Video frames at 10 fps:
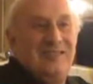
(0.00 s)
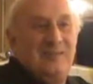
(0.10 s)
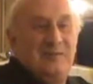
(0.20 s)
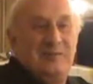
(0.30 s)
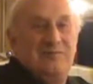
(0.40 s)

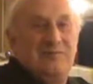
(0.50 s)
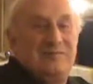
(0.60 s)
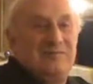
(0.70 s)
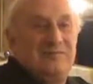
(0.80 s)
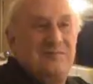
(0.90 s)
Well,
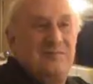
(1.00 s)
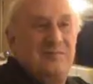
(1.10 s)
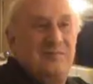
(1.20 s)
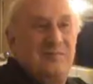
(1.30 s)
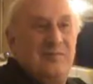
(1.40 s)

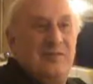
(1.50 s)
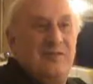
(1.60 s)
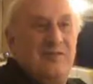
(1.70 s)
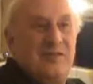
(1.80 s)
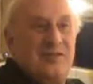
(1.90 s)
the
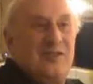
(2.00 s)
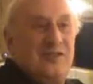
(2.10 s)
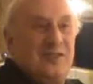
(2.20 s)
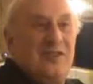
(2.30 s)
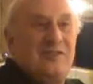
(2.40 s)
first
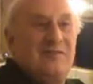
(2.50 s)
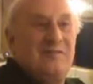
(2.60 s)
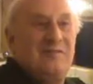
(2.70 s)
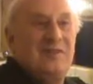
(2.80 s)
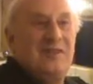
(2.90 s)
night I
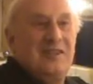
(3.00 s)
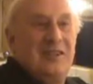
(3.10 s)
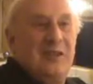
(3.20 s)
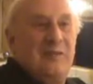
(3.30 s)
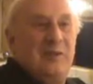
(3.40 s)

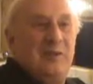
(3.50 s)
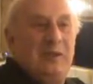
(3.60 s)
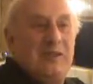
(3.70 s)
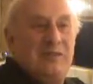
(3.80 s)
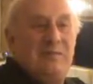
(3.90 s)
came here I
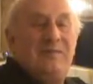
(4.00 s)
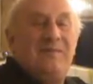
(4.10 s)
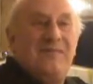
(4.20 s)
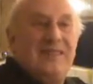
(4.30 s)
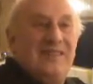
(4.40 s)
met him.
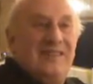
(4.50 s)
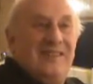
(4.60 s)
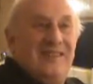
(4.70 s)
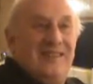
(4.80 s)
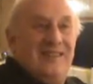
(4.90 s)

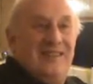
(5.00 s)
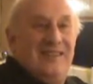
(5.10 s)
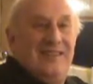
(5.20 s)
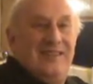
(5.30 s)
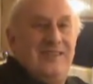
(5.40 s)

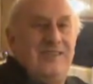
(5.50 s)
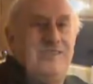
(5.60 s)
And...